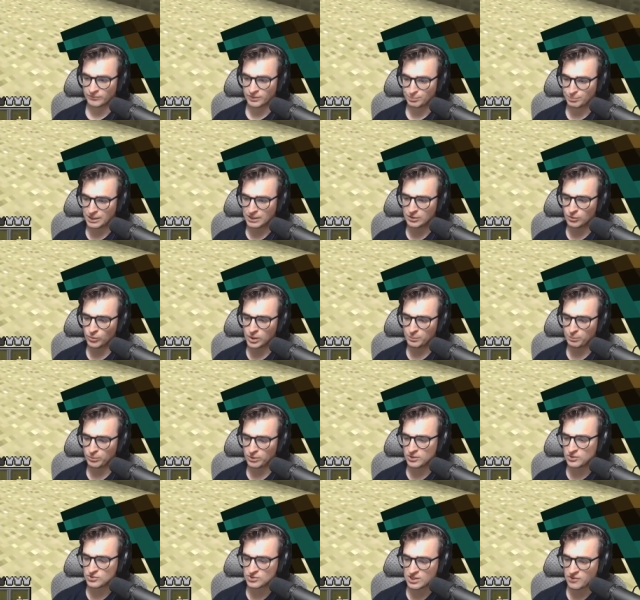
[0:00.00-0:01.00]
Beta
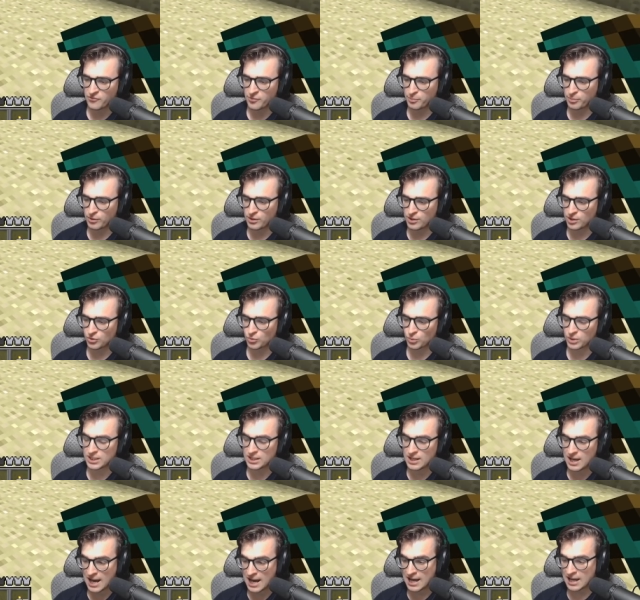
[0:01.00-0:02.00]

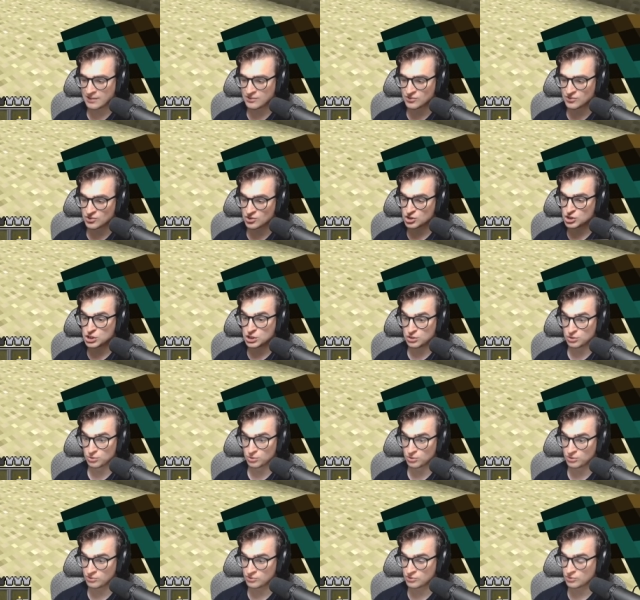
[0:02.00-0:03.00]
1.7.3 adds
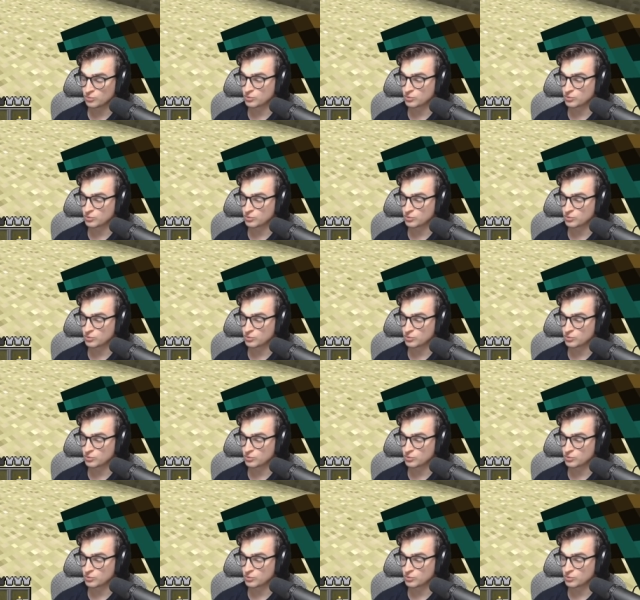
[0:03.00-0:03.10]
shears,